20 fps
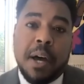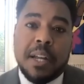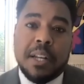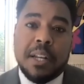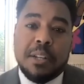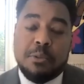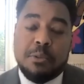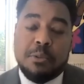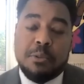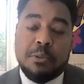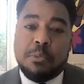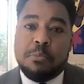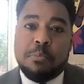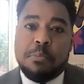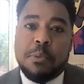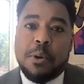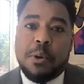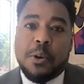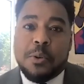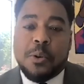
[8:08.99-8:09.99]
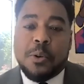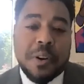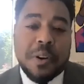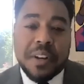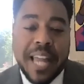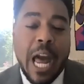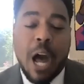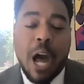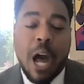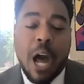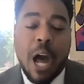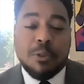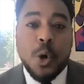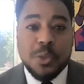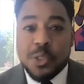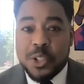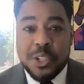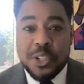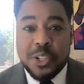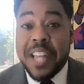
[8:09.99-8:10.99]
but her
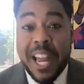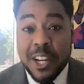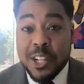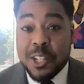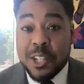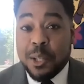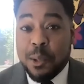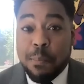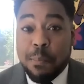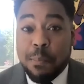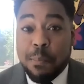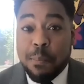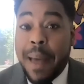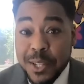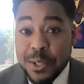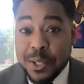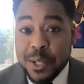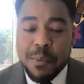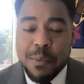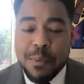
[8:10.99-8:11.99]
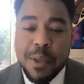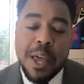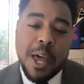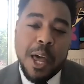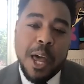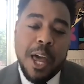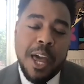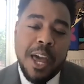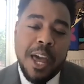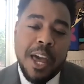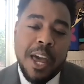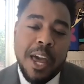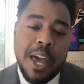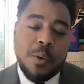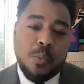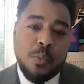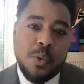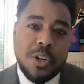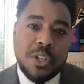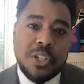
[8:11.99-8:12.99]
accountant knows that she's actually passing.
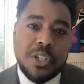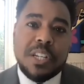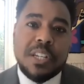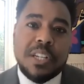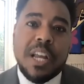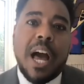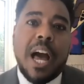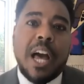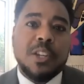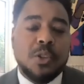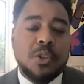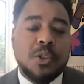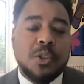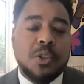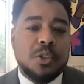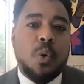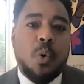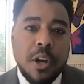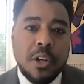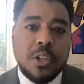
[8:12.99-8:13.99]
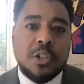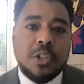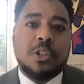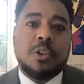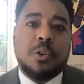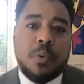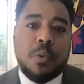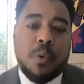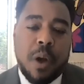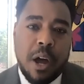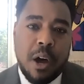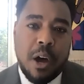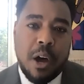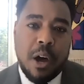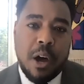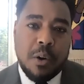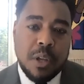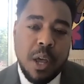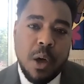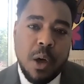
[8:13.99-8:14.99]
And when she dies, there's a question
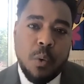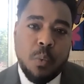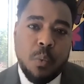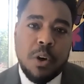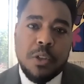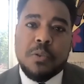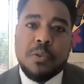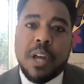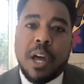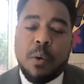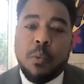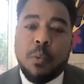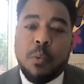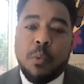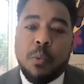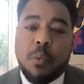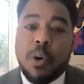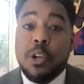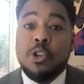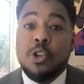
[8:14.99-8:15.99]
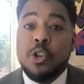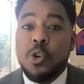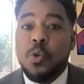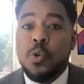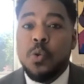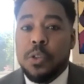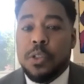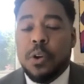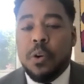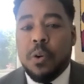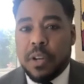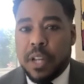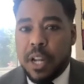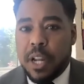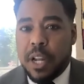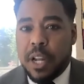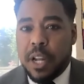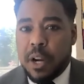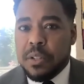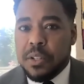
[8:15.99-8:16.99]
around whether or not, what do we do with
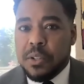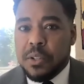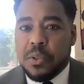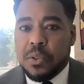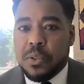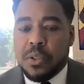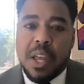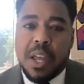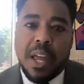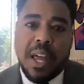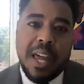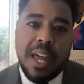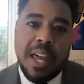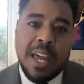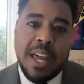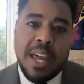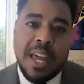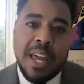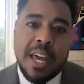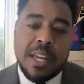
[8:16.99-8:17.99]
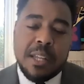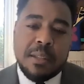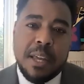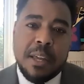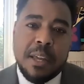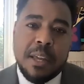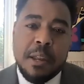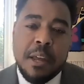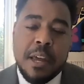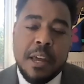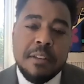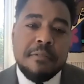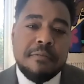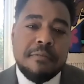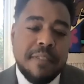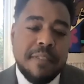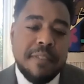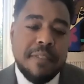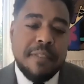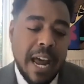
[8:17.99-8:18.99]
her inheritance? And
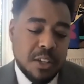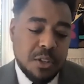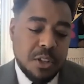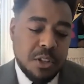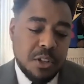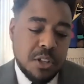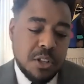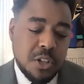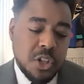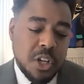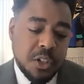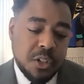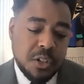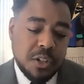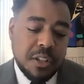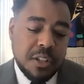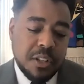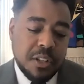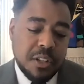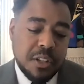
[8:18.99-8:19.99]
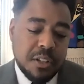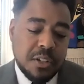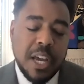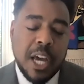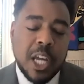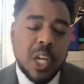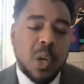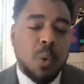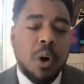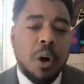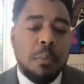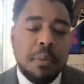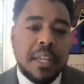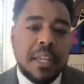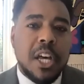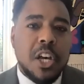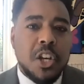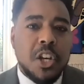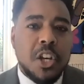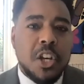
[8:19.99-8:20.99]
in fact, the judge decided,
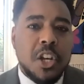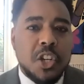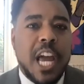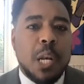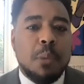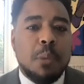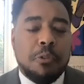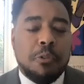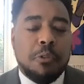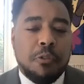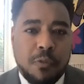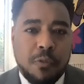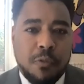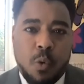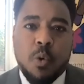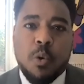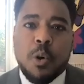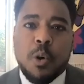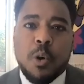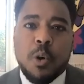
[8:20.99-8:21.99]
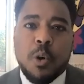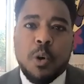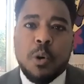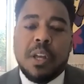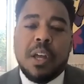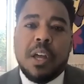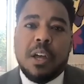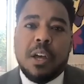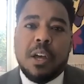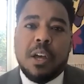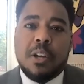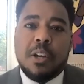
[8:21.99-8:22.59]
well, because she hadn't performed